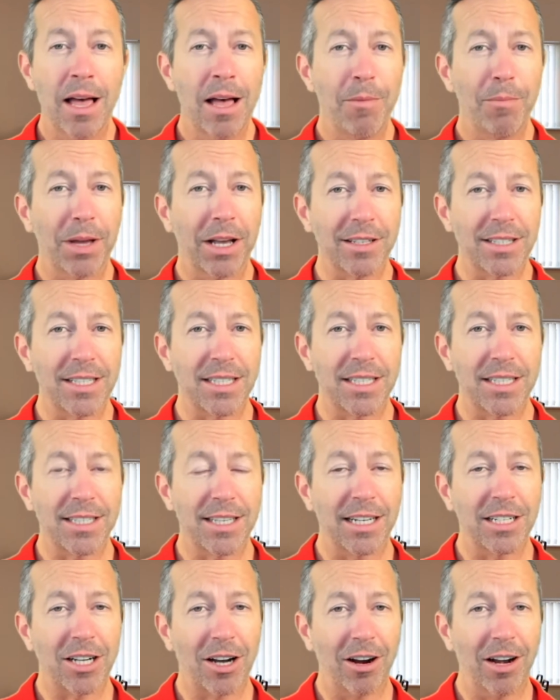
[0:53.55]
Because this is an
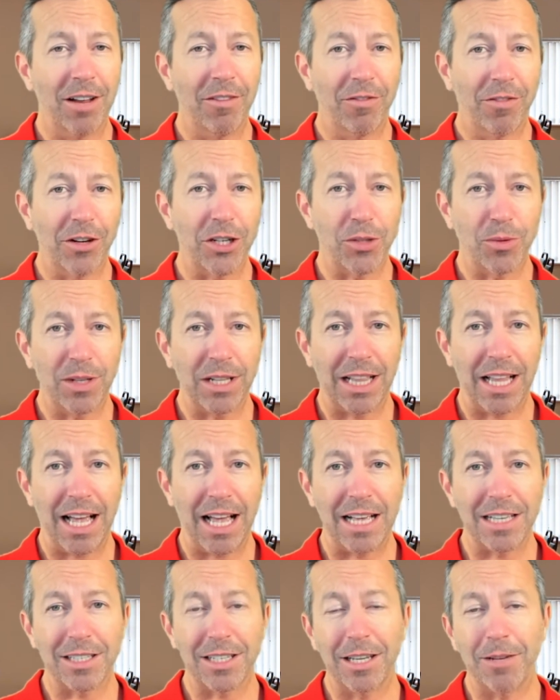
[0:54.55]
entirely virtual
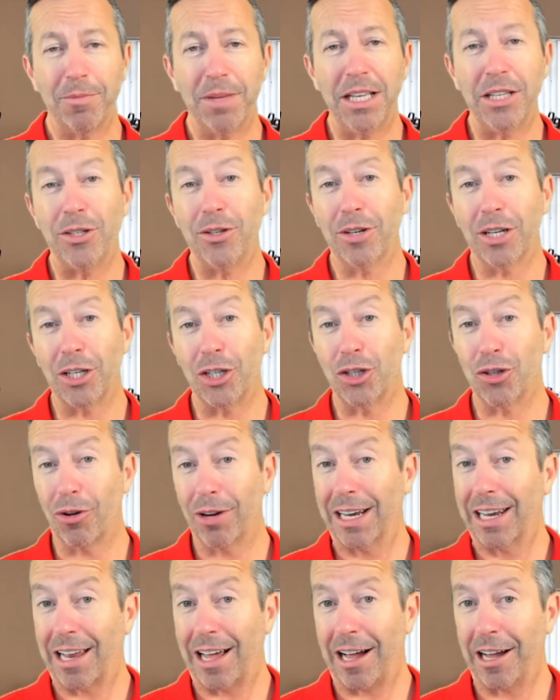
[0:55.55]
class, it means you can
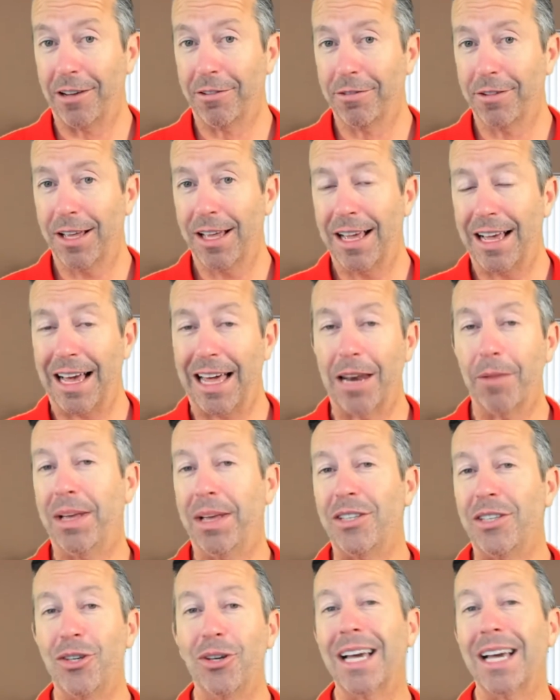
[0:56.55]
join live, and it
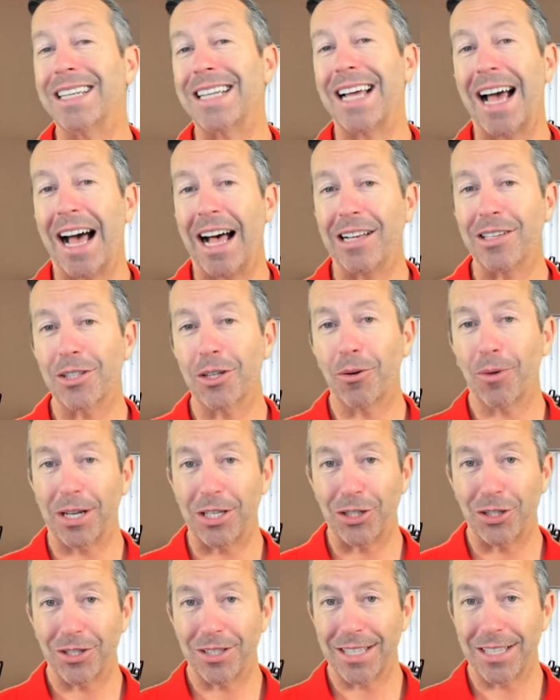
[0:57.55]
means you get to ask
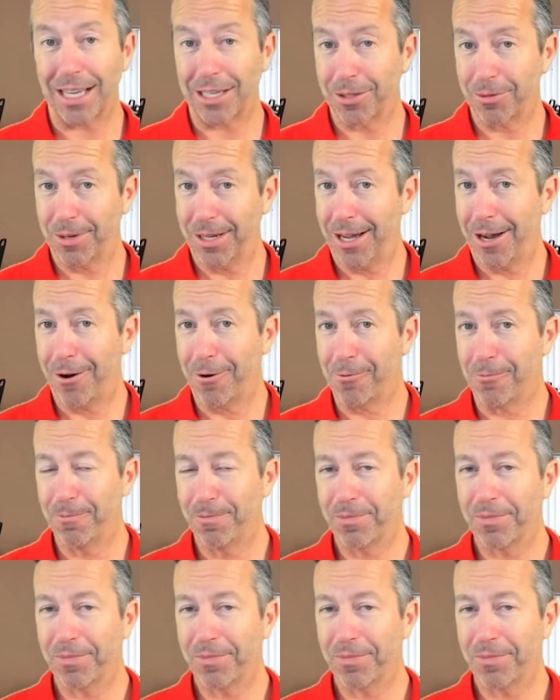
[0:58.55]
questions as we go.